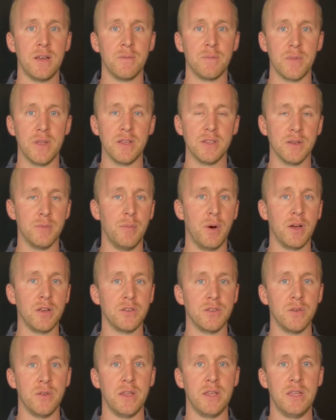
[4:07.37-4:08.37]
is amongst
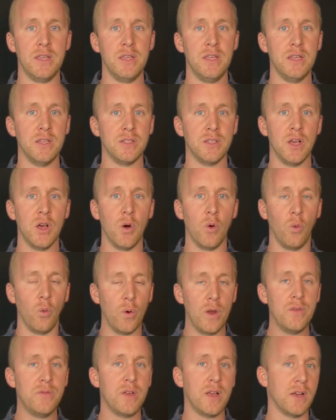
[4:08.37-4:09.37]
you, that he is
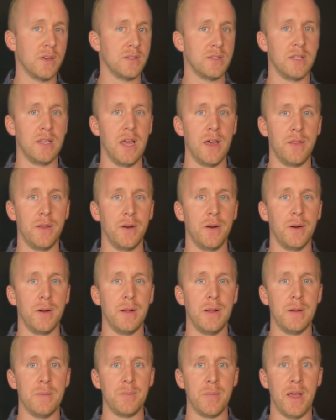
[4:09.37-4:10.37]
weaving us together
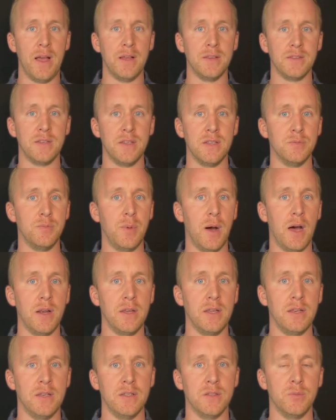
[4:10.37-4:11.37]
as his
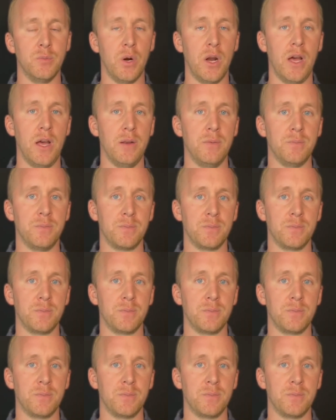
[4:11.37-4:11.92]
body and his bride.